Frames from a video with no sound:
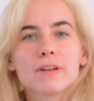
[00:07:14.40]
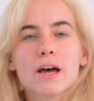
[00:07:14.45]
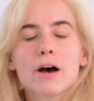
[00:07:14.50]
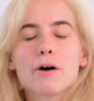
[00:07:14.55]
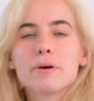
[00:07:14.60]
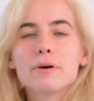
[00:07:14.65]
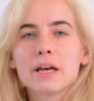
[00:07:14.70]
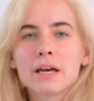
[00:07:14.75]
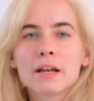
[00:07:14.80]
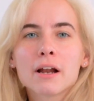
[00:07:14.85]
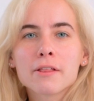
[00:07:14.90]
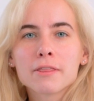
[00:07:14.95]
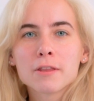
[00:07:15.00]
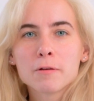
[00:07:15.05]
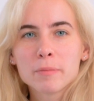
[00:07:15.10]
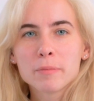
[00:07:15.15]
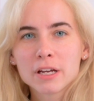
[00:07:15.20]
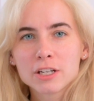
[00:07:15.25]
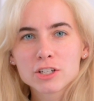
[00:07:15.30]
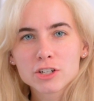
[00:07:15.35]
now hit on the
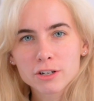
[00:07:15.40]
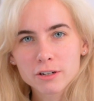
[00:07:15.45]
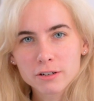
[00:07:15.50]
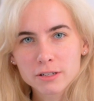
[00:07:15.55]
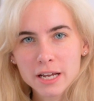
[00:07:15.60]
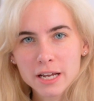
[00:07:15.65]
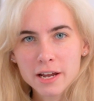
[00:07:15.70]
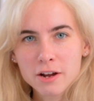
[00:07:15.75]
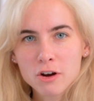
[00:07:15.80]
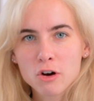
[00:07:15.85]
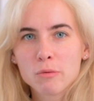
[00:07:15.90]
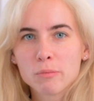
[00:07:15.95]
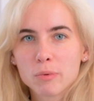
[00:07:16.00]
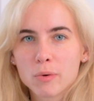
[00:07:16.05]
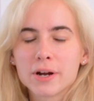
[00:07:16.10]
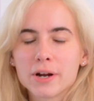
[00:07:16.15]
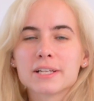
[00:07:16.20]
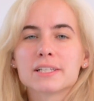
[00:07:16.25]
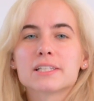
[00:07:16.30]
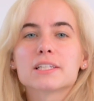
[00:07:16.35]
major take-home
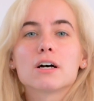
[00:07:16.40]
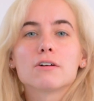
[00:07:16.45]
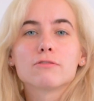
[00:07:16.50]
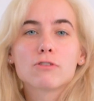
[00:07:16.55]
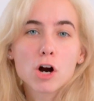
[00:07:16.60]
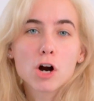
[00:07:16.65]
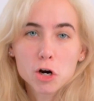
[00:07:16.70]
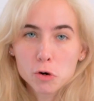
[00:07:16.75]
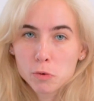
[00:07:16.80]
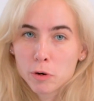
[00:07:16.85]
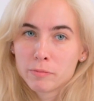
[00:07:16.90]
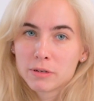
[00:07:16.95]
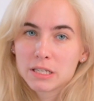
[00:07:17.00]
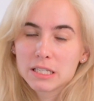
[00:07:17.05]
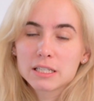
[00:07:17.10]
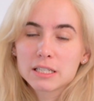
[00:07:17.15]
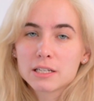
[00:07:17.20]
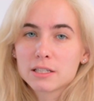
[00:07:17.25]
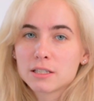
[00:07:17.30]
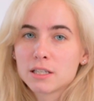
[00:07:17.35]
points of heartworm
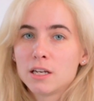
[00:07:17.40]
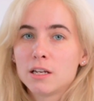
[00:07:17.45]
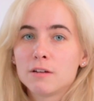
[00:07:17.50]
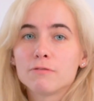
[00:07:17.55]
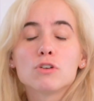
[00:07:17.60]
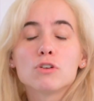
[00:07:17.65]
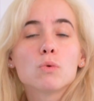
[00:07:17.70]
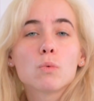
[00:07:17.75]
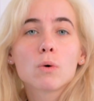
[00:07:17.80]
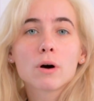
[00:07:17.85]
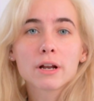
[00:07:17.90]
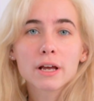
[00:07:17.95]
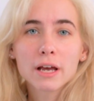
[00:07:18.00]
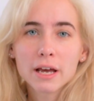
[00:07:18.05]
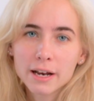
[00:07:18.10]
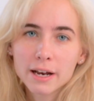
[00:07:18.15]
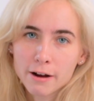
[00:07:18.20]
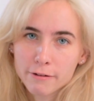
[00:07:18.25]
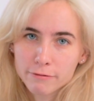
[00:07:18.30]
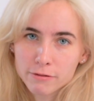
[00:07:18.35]
disease, and if you want to
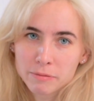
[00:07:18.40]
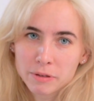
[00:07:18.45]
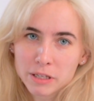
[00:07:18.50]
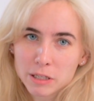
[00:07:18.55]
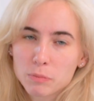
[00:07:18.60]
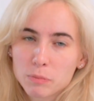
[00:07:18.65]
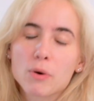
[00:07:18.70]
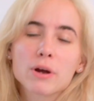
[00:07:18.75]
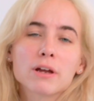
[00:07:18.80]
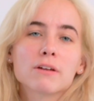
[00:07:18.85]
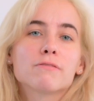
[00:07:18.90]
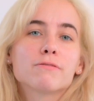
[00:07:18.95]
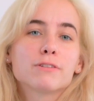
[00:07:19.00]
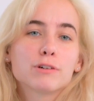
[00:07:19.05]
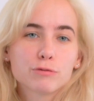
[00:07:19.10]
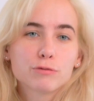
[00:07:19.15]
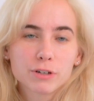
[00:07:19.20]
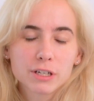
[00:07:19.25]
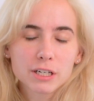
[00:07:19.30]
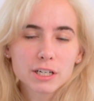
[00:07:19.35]
head out from this point,
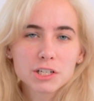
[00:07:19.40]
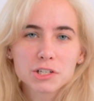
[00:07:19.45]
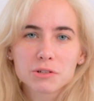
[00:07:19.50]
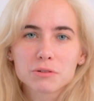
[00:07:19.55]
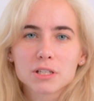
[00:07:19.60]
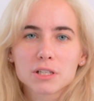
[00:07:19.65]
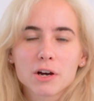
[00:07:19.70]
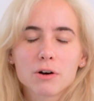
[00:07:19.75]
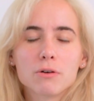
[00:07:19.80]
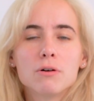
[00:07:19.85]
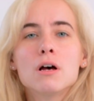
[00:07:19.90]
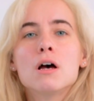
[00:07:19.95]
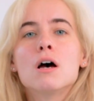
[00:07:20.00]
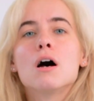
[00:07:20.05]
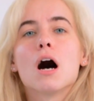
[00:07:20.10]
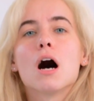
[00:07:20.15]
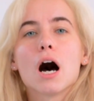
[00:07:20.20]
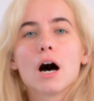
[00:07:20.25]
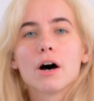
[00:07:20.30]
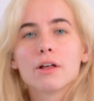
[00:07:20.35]
feel free to do so.
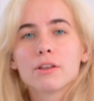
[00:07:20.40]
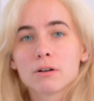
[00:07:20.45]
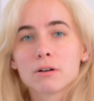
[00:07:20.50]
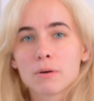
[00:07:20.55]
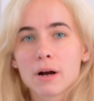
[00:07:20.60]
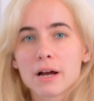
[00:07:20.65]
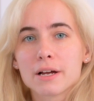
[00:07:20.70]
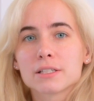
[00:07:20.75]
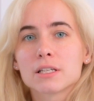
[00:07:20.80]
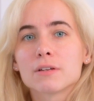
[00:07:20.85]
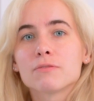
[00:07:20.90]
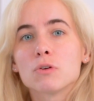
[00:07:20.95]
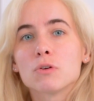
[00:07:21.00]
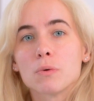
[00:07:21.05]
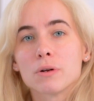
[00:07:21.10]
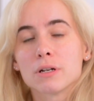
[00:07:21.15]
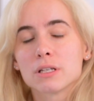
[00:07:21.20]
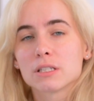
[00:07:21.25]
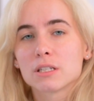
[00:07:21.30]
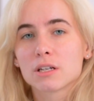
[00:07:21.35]
Otherwise, if you
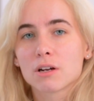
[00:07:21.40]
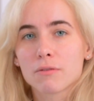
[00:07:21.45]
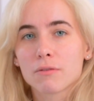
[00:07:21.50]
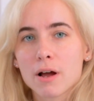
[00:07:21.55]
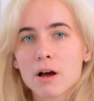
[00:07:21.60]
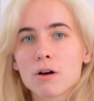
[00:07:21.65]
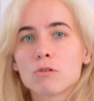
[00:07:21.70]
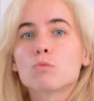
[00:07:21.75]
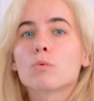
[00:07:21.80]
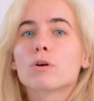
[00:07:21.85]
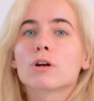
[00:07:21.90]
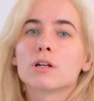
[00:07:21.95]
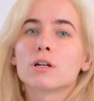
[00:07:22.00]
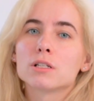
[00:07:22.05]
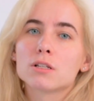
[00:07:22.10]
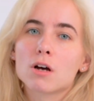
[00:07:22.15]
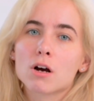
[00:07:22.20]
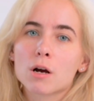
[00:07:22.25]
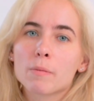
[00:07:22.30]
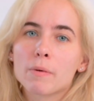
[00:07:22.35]
want to stick around, we're going
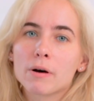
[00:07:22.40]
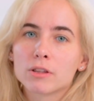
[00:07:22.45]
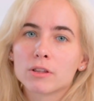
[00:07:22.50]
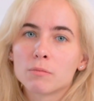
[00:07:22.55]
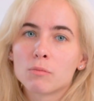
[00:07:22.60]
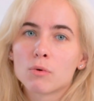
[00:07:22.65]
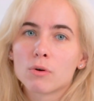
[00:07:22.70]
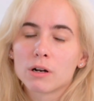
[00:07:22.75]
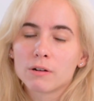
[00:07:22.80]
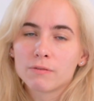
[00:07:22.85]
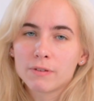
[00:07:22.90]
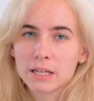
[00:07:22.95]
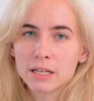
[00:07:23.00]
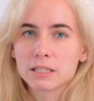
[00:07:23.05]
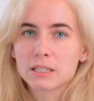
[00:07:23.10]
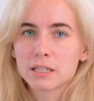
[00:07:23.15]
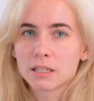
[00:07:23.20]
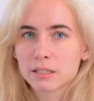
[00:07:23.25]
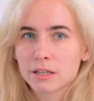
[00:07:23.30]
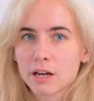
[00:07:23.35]
to talk about the more
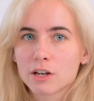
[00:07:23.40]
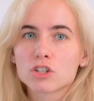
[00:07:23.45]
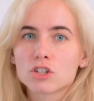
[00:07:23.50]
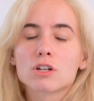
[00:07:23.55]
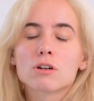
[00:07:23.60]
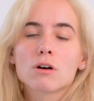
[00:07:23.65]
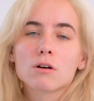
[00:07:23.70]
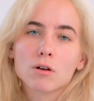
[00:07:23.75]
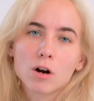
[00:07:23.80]
advanced discussion on